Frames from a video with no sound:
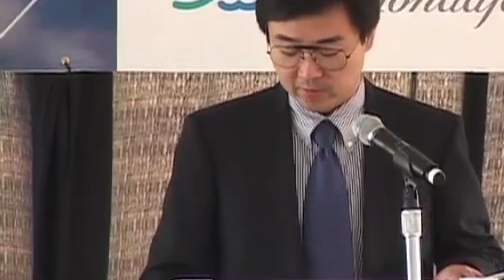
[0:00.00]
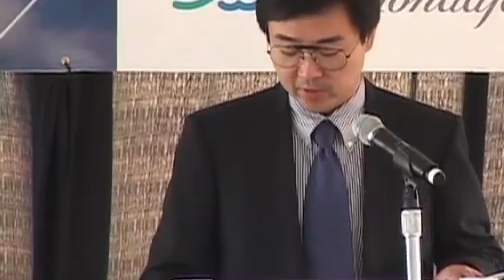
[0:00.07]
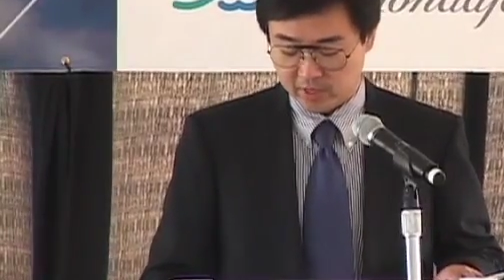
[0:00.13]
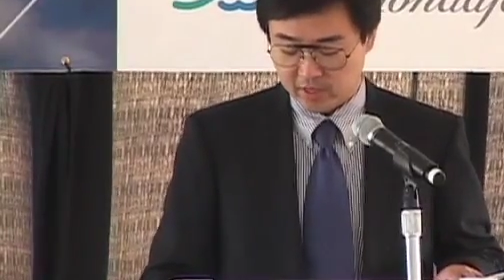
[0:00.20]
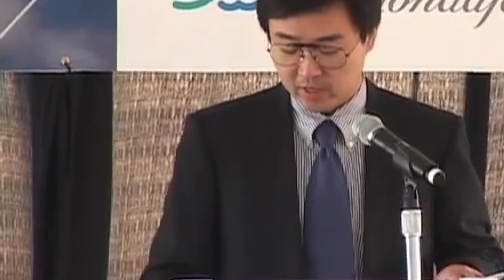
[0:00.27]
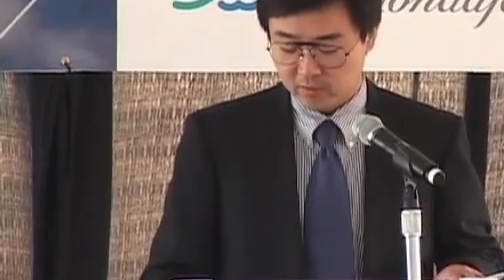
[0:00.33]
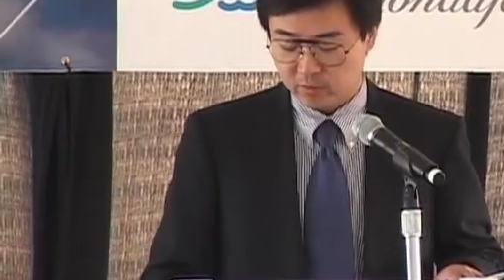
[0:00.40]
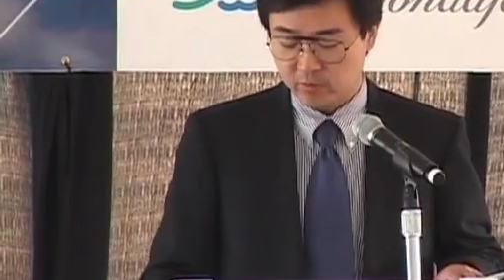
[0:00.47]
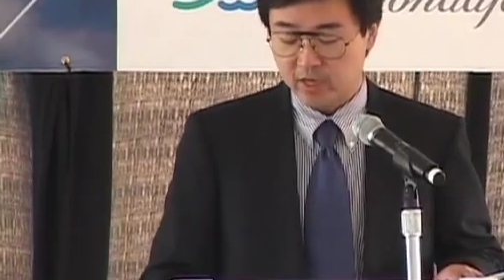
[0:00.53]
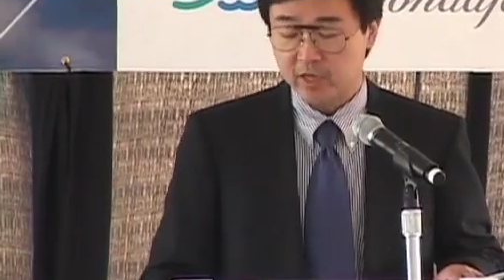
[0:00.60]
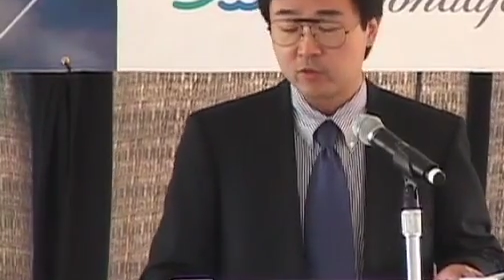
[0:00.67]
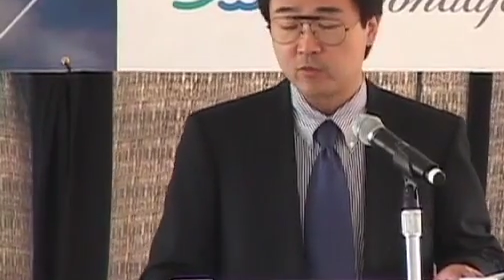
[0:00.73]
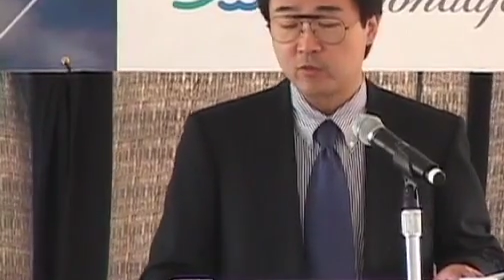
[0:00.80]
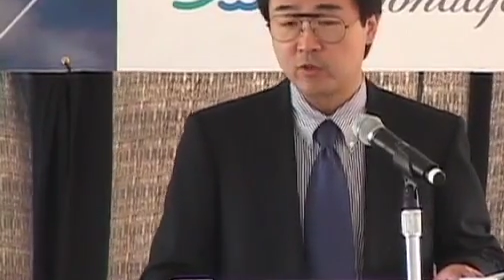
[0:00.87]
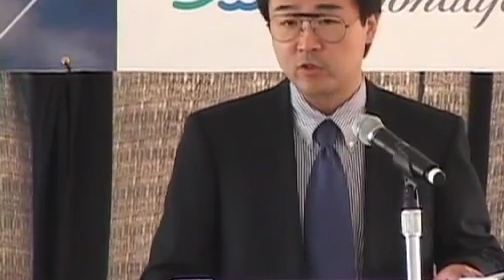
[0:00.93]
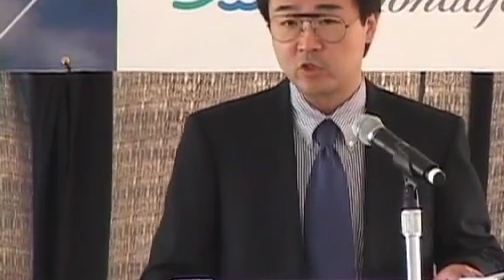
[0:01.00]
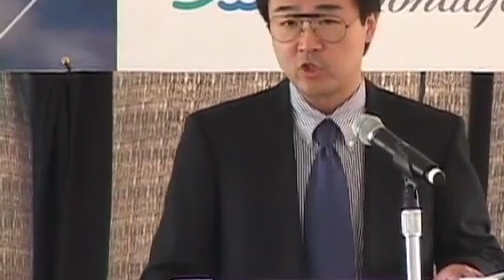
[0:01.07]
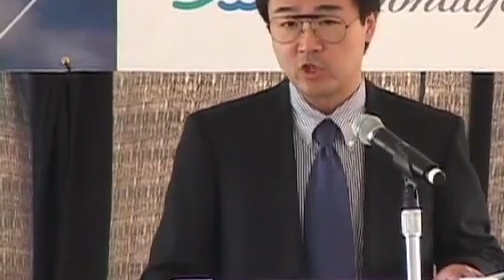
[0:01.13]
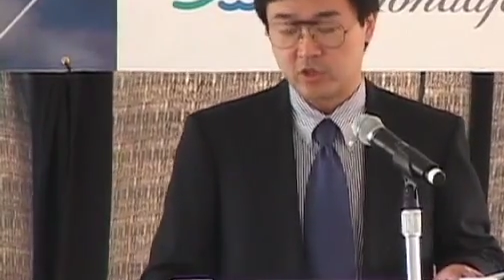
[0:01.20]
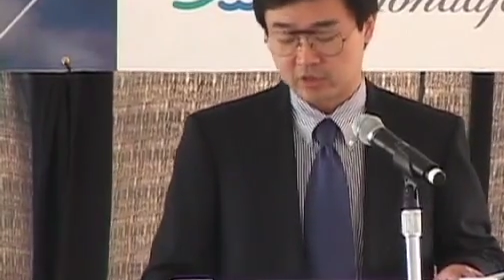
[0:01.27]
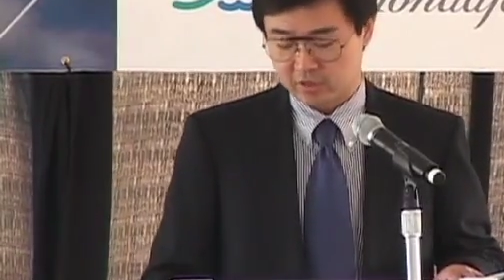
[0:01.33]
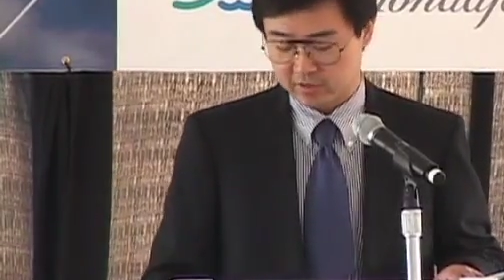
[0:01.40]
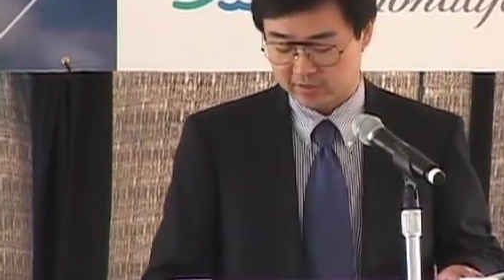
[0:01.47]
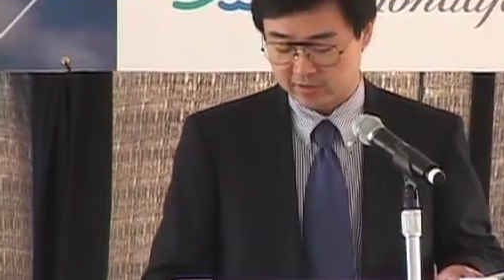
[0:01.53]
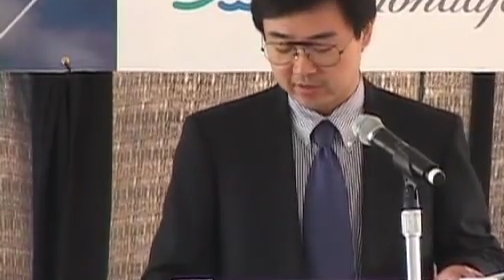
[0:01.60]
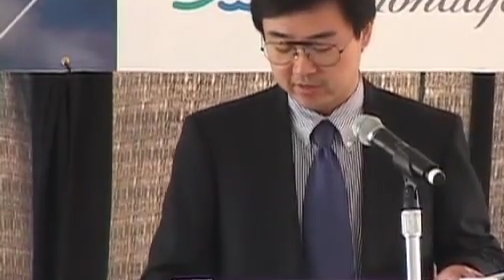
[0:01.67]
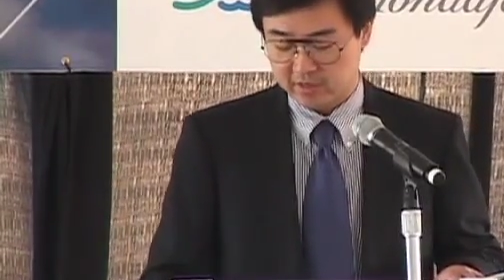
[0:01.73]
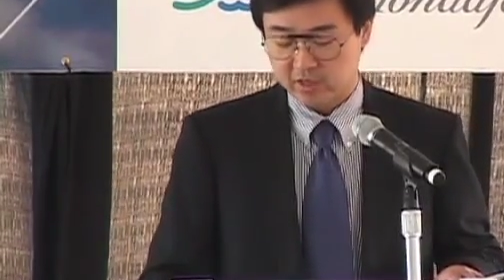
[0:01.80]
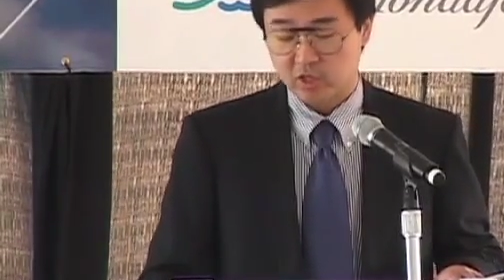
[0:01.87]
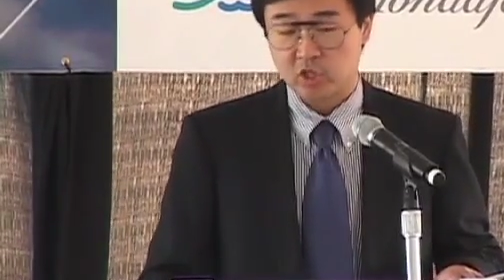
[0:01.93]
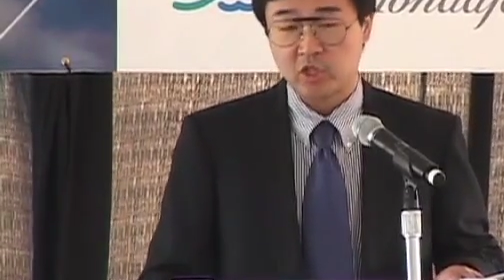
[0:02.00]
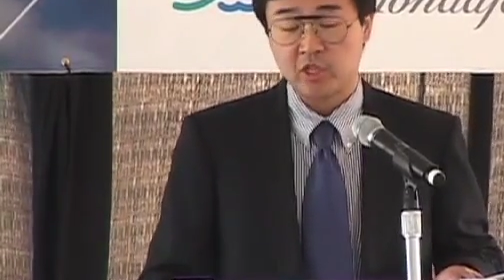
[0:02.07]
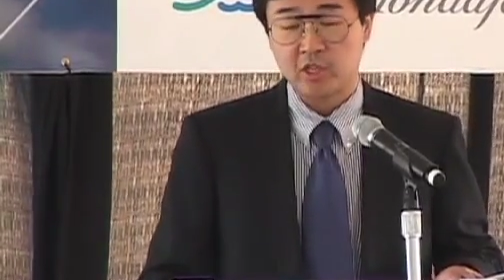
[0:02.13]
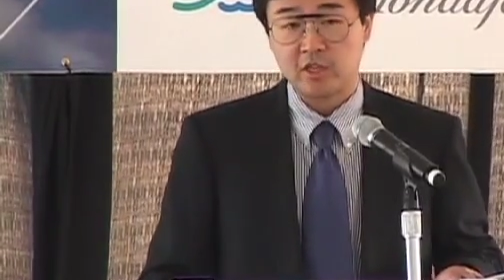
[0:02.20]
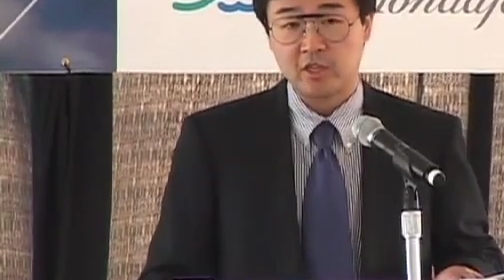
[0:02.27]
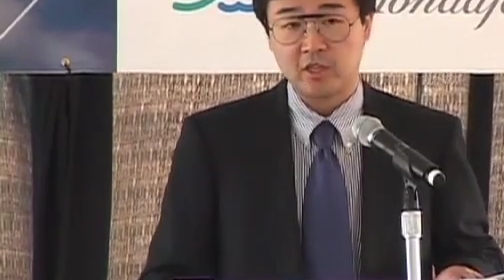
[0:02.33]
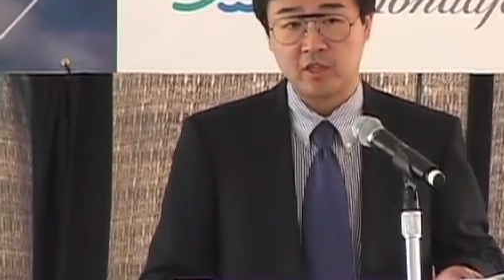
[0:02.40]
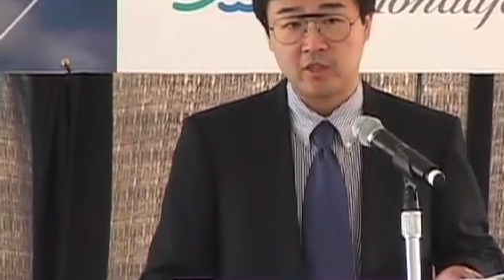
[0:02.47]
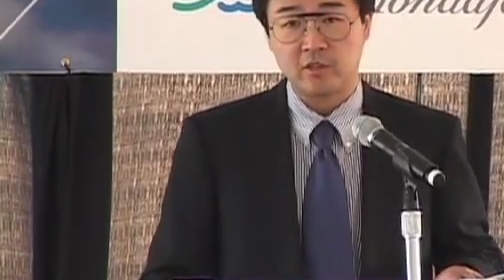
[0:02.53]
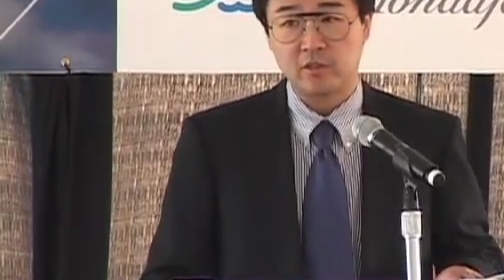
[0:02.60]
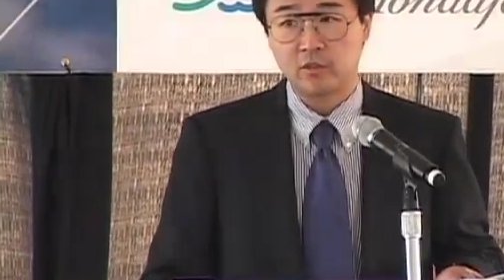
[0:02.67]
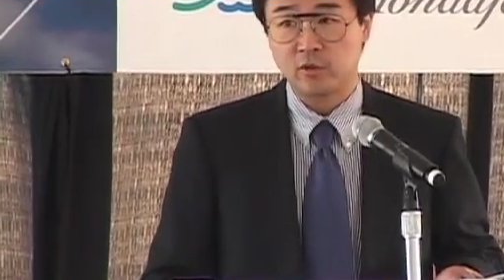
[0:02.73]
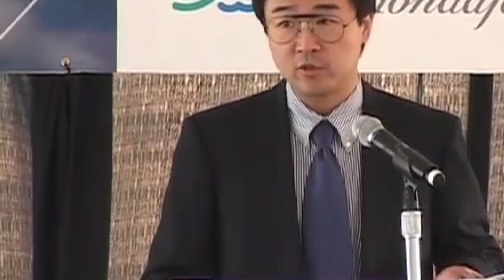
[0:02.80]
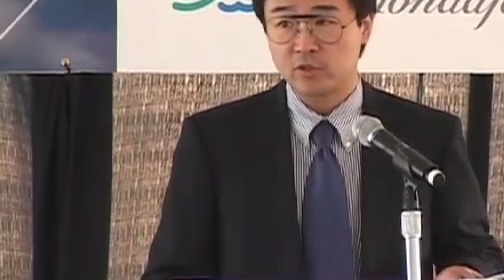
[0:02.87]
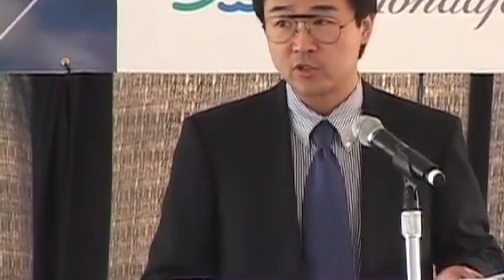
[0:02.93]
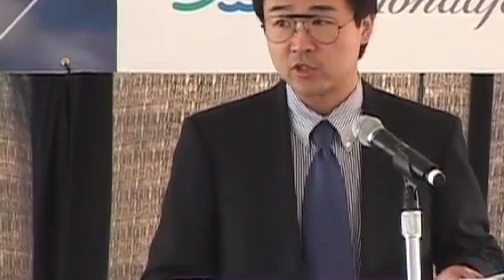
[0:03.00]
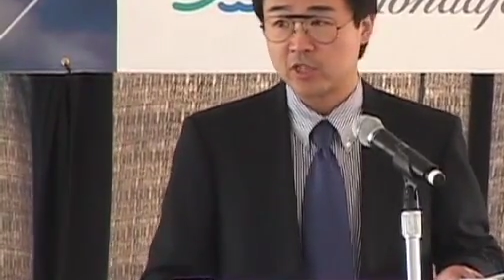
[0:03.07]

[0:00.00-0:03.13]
very bright future here in North